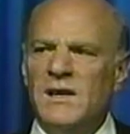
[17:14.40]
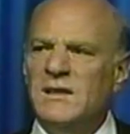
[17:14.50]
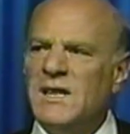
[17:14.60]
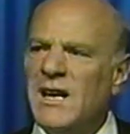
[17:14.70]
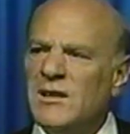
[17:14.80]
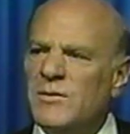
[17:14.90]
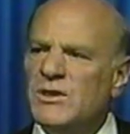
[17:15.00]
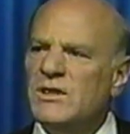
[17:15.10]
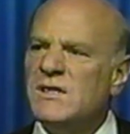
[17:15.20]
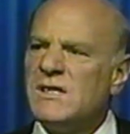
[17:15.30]

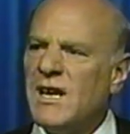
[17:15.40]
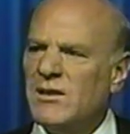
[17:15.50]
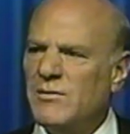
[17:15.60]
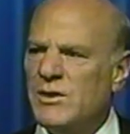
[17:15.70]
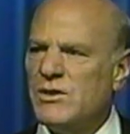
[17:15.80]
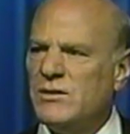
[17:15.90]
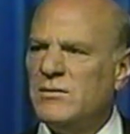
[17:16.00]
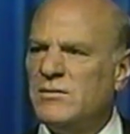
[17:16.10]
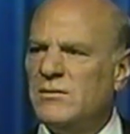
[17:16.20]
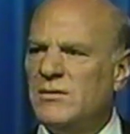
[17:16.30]
Television is television,
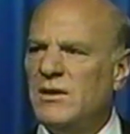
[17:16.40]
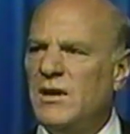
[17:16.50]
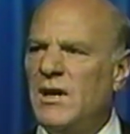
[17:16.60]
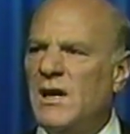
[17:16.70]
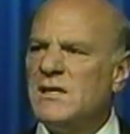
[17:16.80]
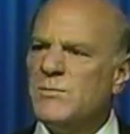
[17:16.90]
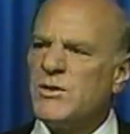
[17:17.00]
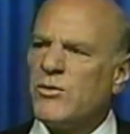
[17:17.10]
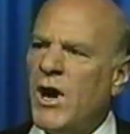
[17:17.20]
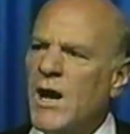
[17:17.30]
and
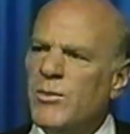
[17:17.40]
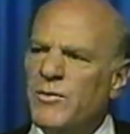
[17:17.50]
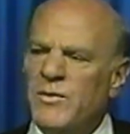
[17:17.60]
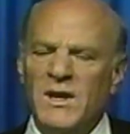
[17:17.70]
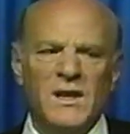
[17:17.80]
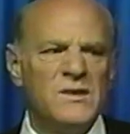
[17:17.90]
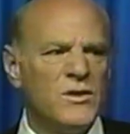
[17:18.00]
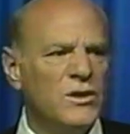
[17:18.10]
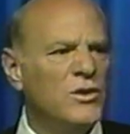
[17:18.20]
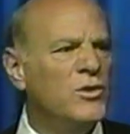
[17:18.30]
subscriber fees are
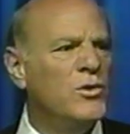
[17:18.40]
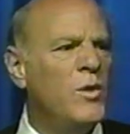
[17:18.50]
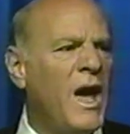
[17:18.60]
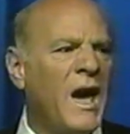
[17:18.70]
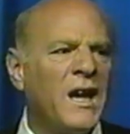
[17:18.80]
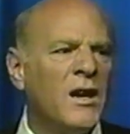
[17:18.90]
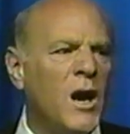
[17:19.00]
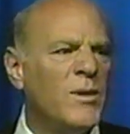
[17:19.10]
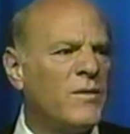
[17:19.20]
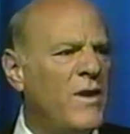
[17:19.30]
the new
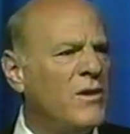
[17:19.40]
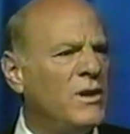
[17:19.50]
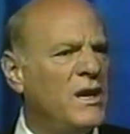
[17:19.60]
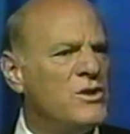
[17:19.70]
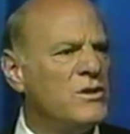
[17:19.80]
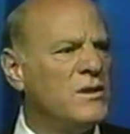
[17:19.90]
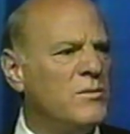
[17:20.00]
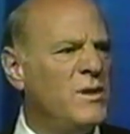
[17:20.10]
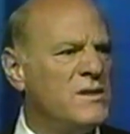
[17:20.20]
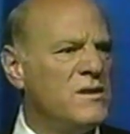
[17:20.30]
economic foundation of the
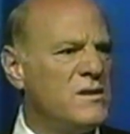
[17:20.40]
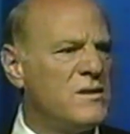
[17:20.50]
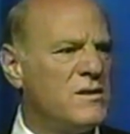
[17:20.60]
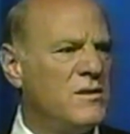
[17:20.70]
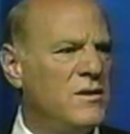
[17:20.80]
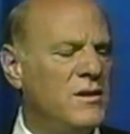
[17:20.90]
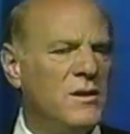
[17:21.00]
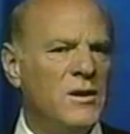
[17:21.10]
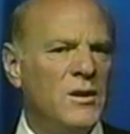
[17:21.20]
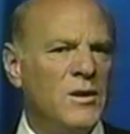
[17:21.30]
business.
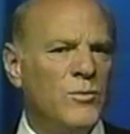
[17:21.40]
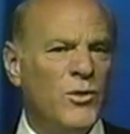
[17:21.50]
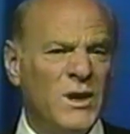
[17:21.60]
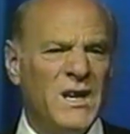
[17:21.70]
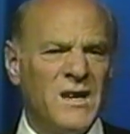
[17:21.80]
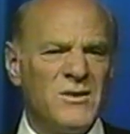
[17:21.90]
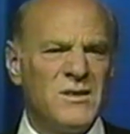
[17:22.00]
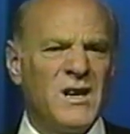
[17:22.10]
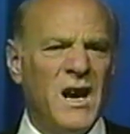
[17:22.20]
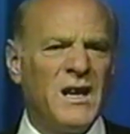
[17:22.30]
Broadcasters
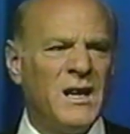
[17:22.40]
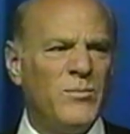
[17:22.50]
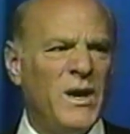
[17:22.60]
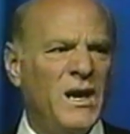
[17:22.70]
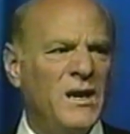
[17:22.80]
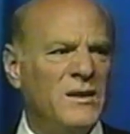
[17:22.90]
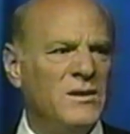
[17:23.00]
got to get paid.